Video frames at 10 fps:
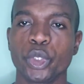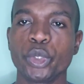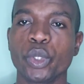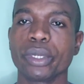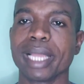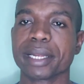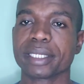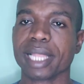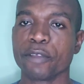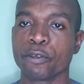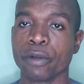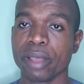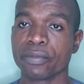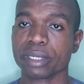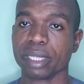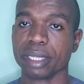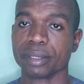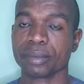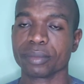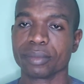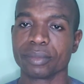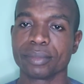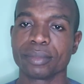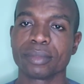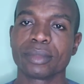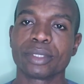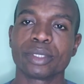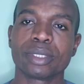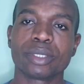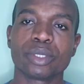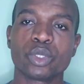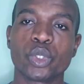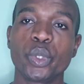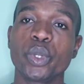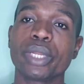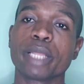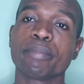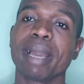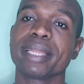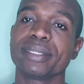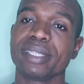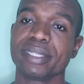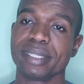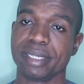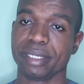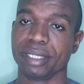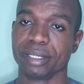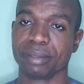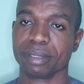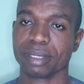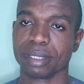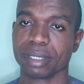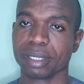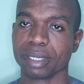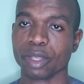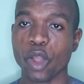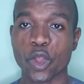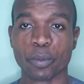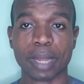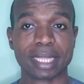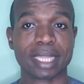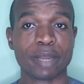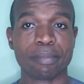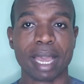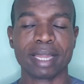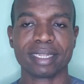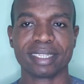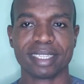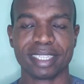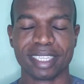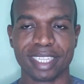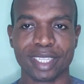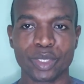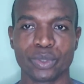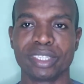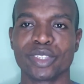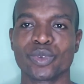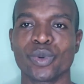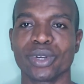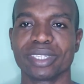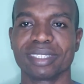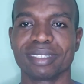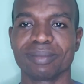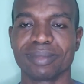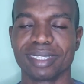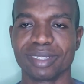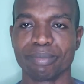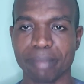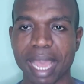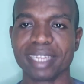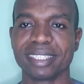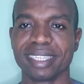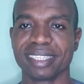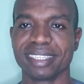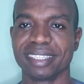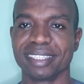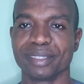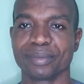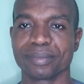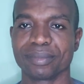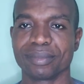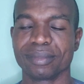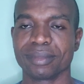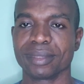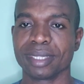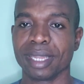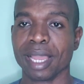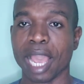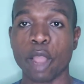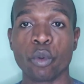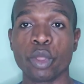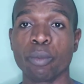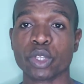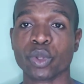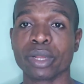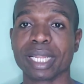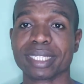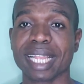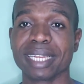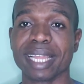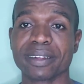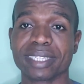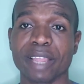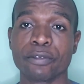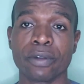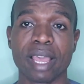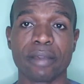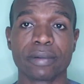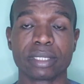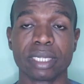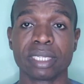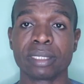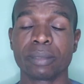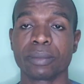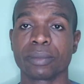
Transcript: Do you know there is time for everything? Do you know that man is a seed? God planted man into this world. Man is a seed. And we must understand there is time for everything.